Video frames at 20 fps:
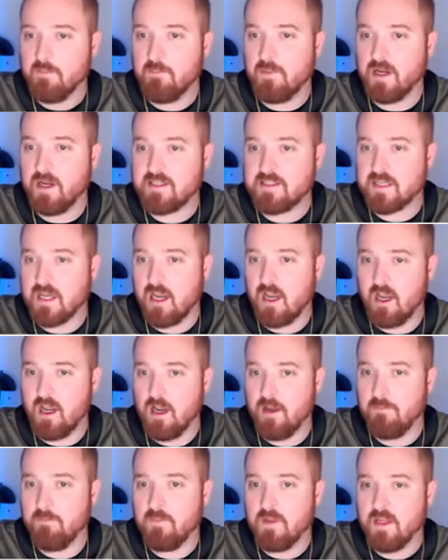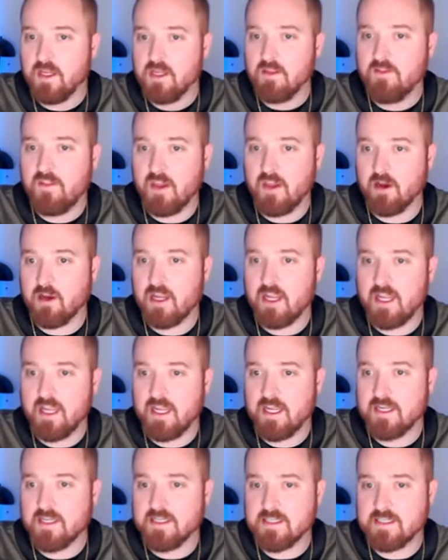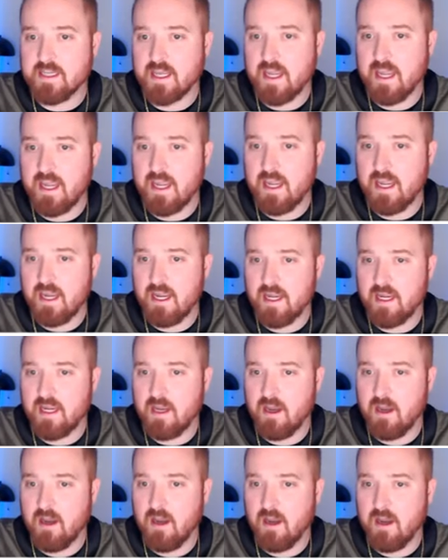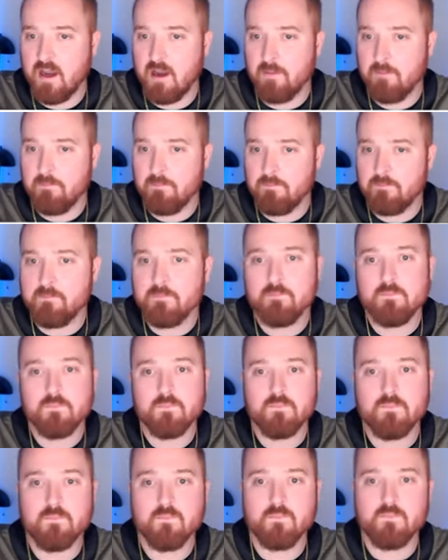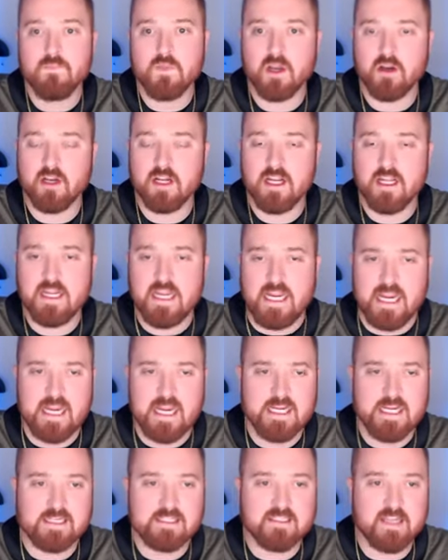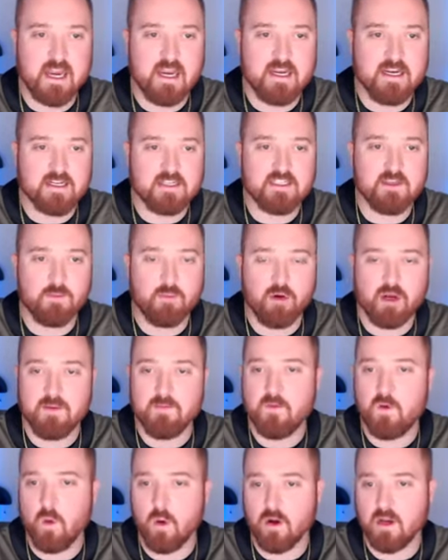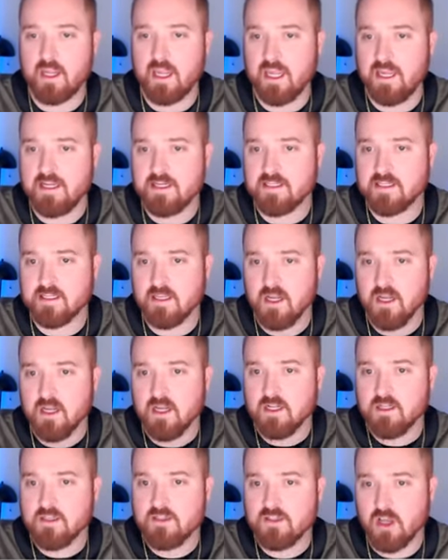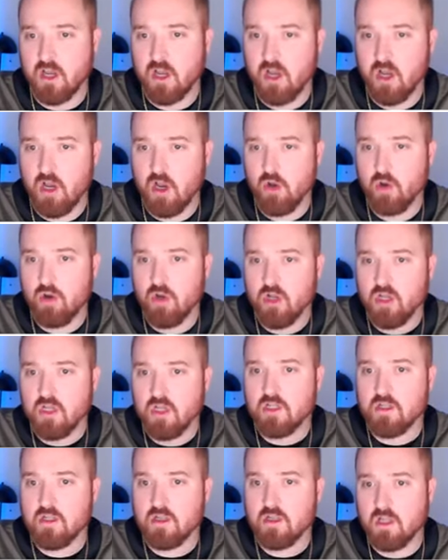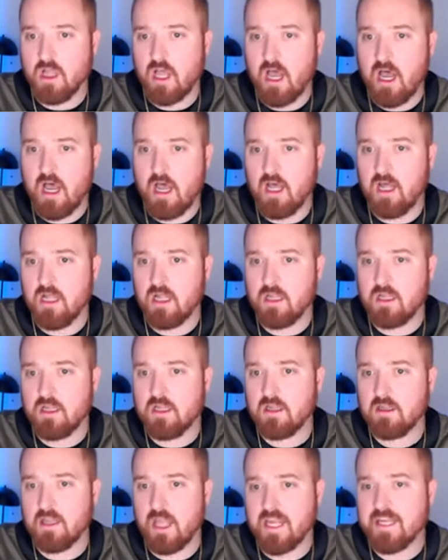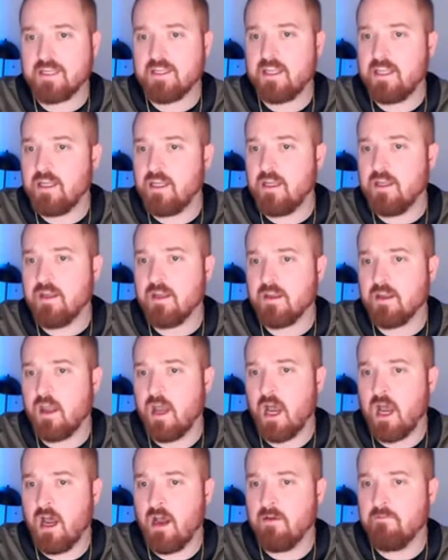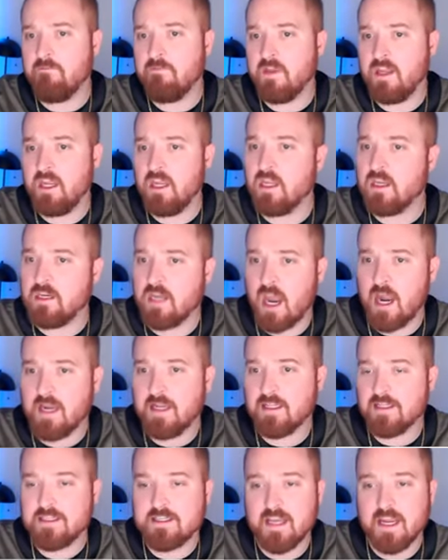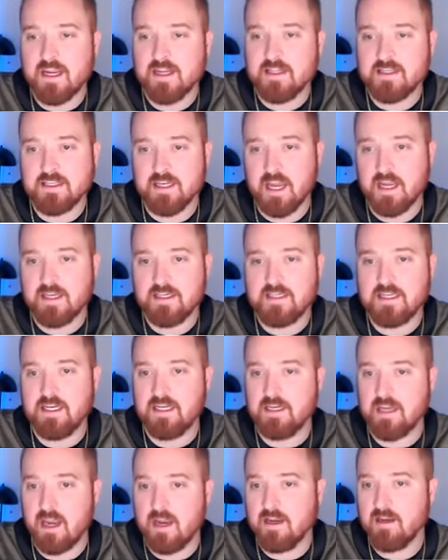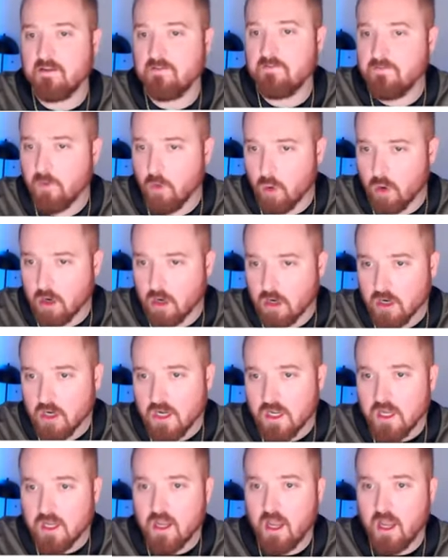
But um, there is a um, he, he's citing a Supreme Court case. So uh, Liteky uh, v. United States, 1994.